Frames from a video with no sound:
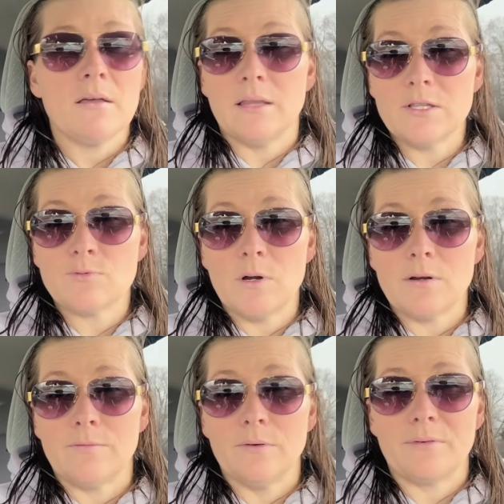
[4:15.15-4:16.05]
That's
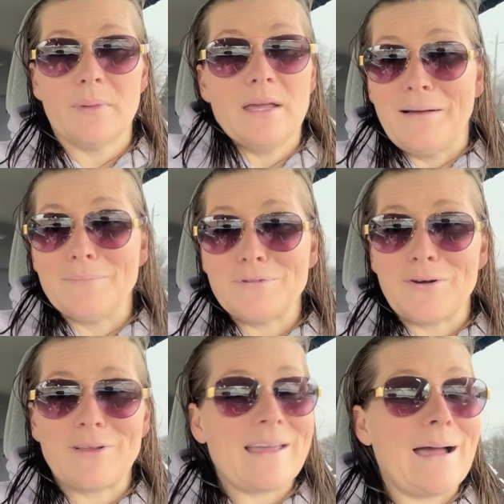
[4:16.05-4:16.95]
wonderful for me. I'm
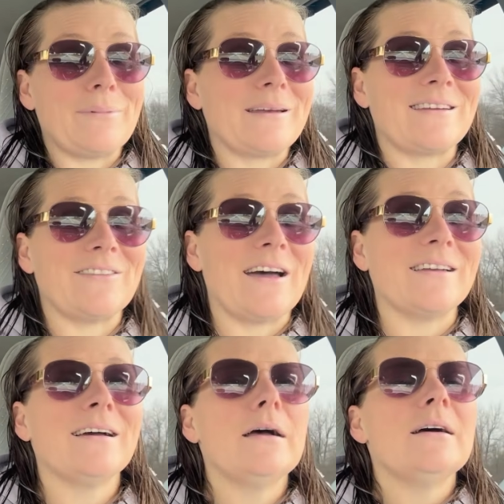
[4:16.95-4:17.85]
totally happy to do that.
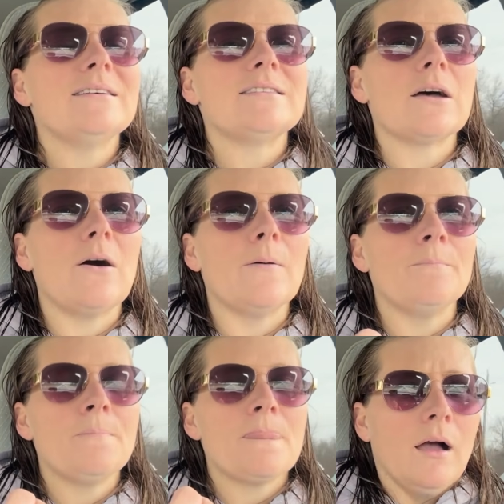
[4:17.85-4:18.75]

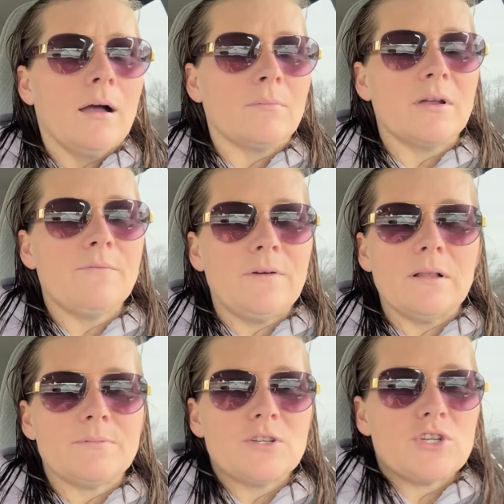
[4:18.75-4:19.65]
So I'm going to fill
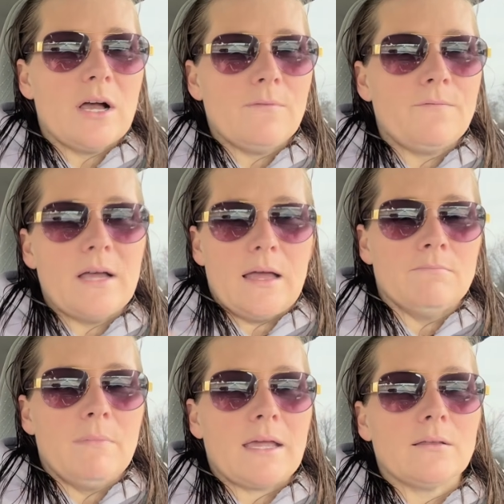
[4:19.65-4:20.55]
up the shelf
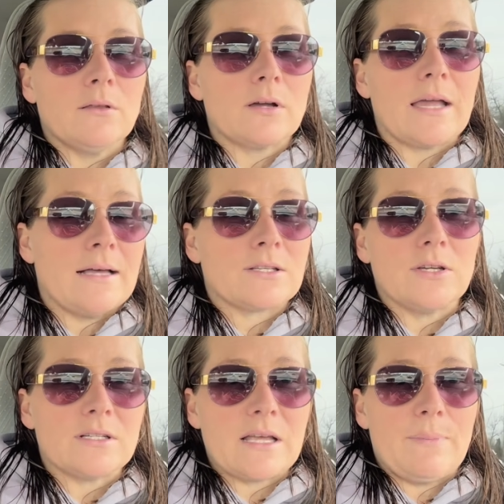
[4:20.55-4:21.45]
and make it look as
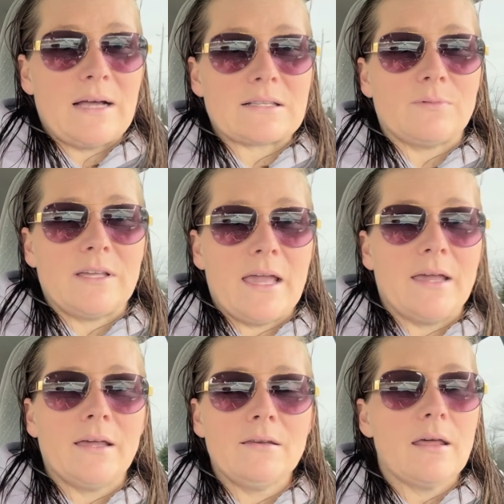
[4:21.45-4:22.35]
good as I possibly
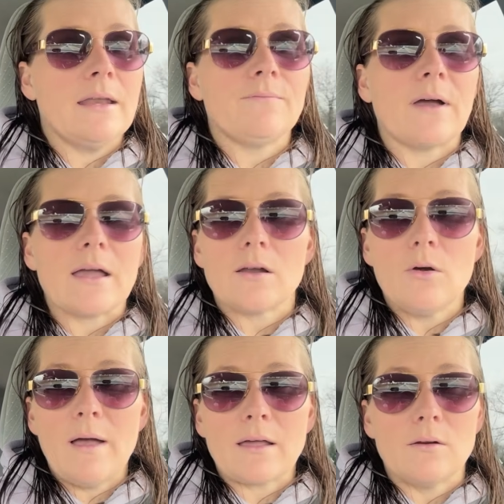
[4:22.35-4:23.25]
can. And if I got to go
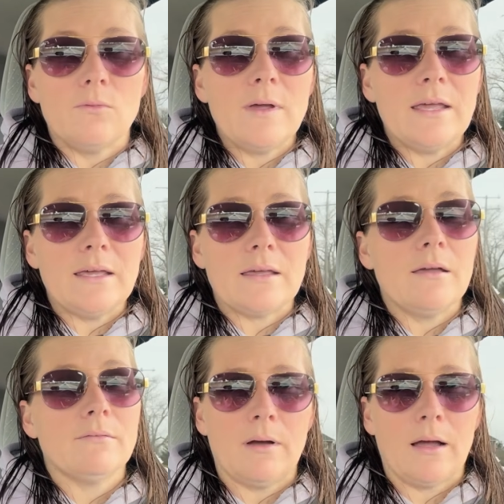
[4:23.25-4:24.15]
back in a week,
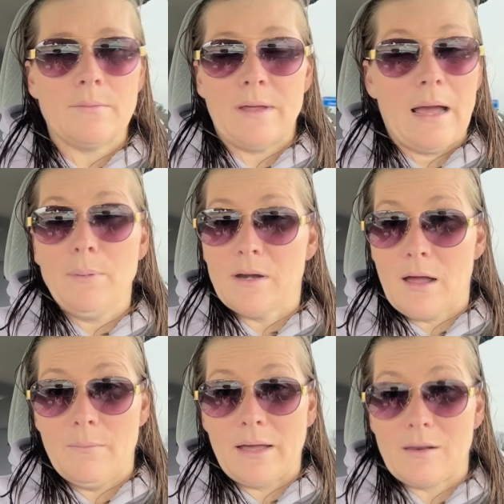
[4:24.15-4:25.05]
I'd be happy to
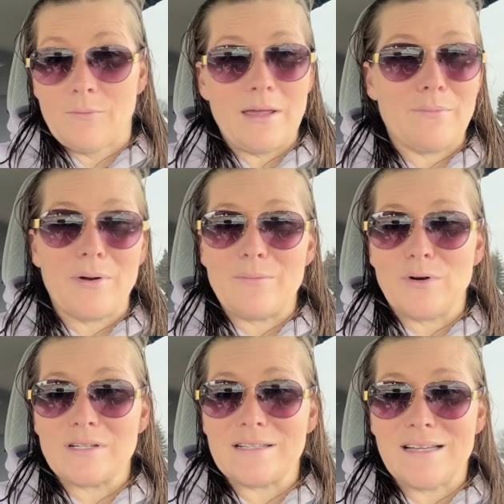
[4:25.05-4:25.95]
come back in a week and bring
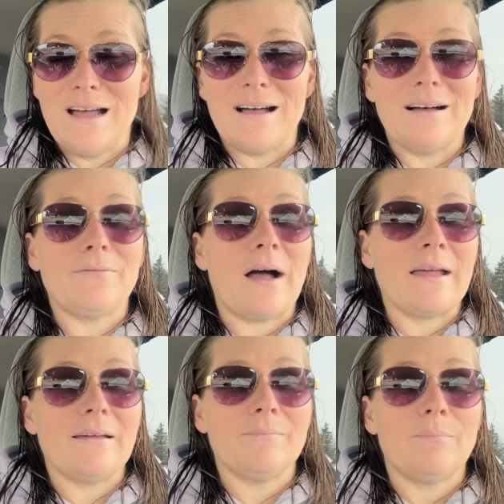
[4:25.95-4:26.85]
more stuff.
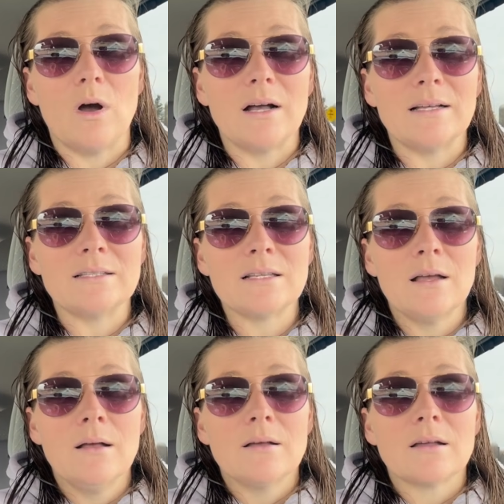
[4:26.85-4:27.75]
I was
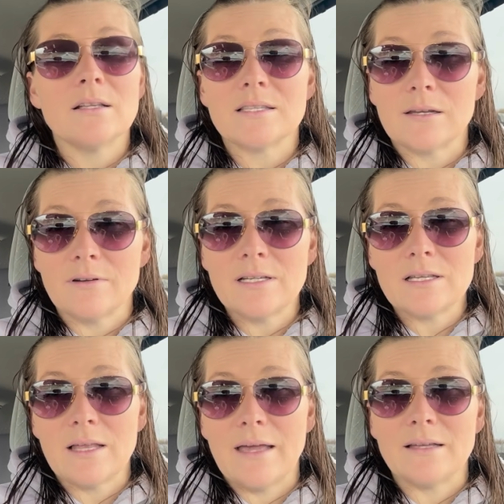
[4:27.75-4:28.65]
considering
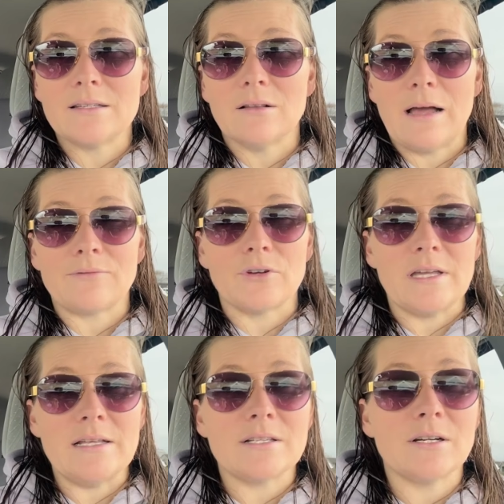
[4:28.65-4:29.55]
delaying until after
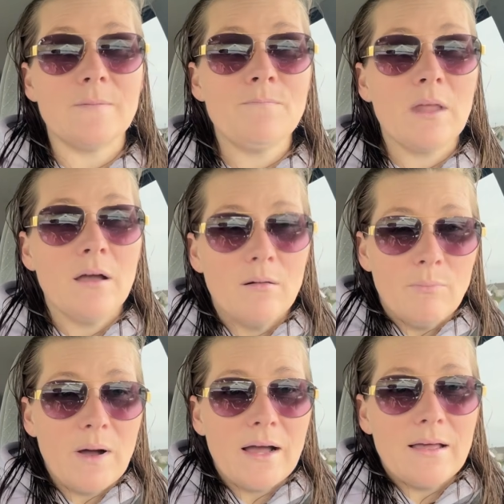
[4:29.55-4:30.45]
Easter,
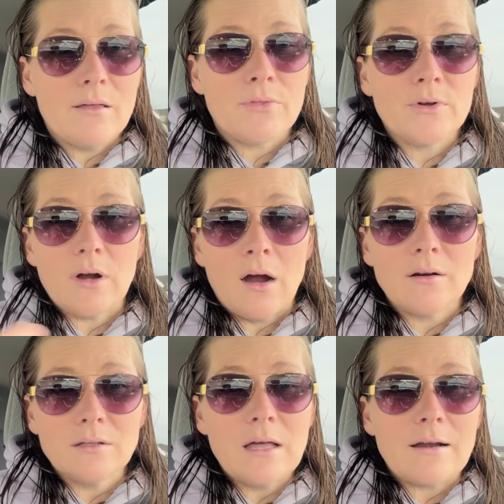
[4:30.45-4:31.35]
but there
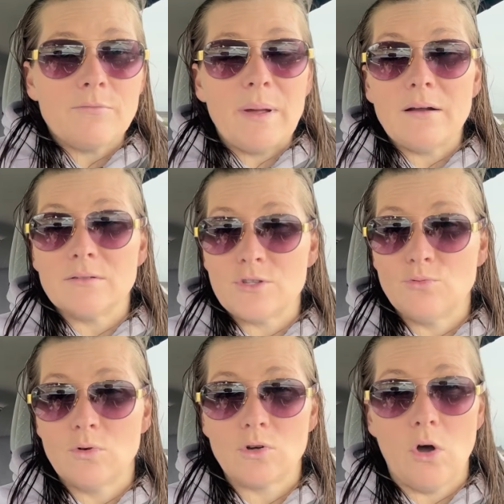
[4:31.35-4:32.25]
are a lot of parents who
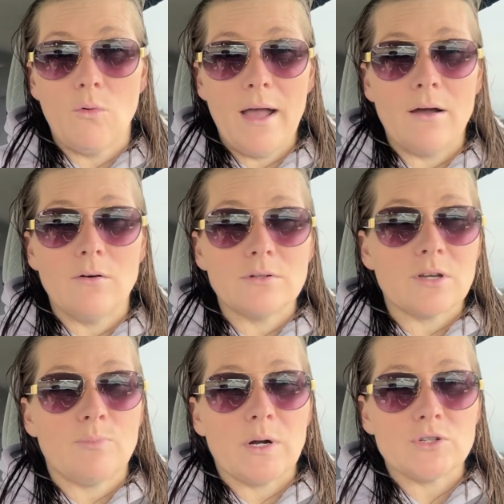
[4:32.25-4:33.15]
will go out
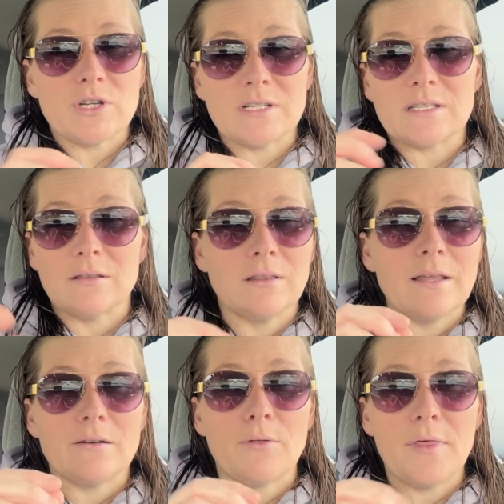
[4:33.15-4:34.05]
to purchase
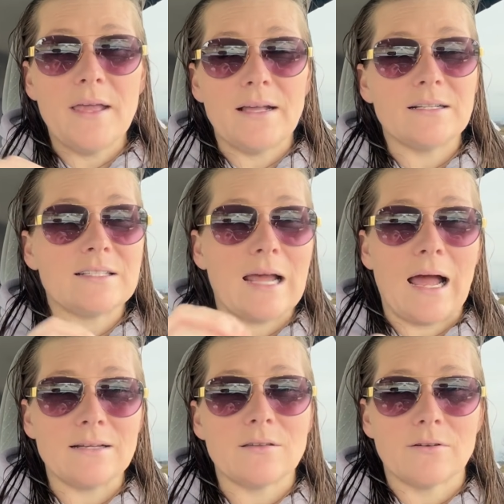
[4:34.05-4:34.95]
little things to
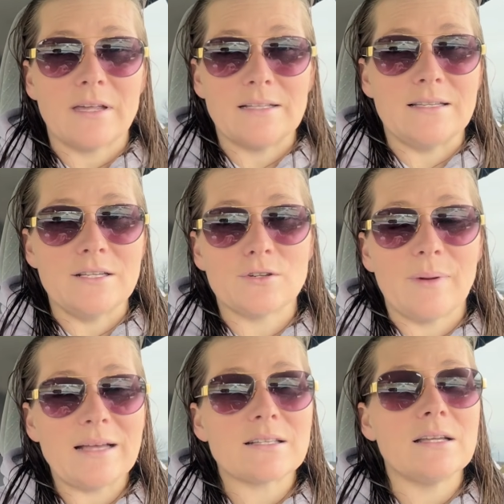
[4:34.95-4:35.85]
add to their kids' Easter
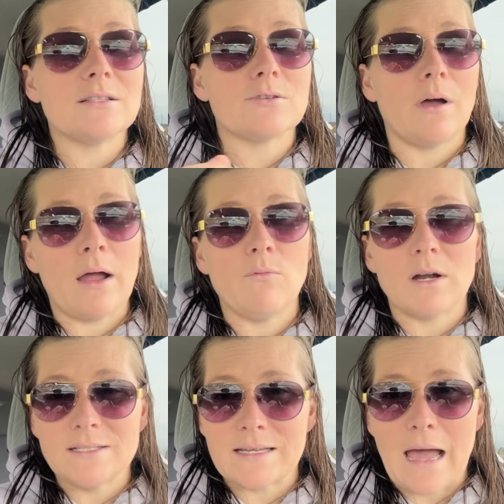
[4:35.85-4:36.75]
basket. So I
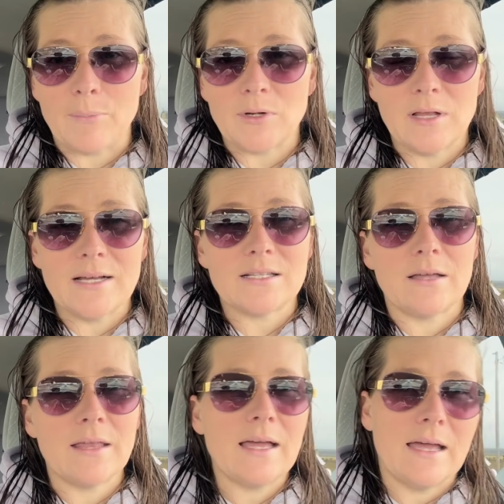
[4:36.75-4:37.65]
wanted to capitalize
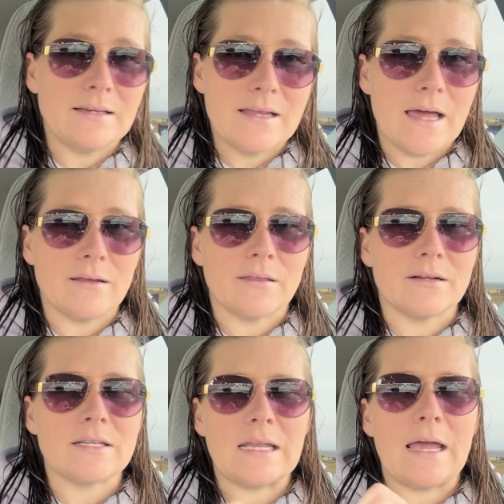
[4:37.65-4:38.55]
on that and get in there
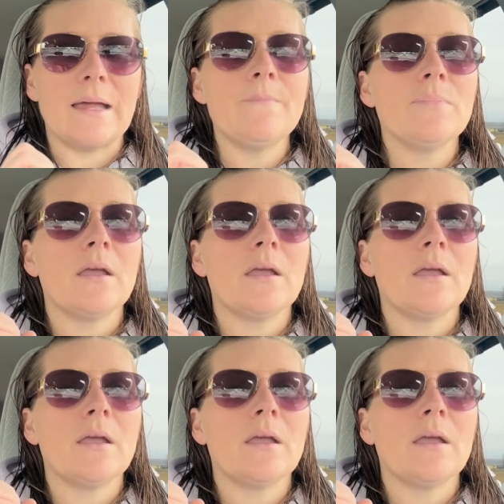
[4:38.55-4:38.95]
today.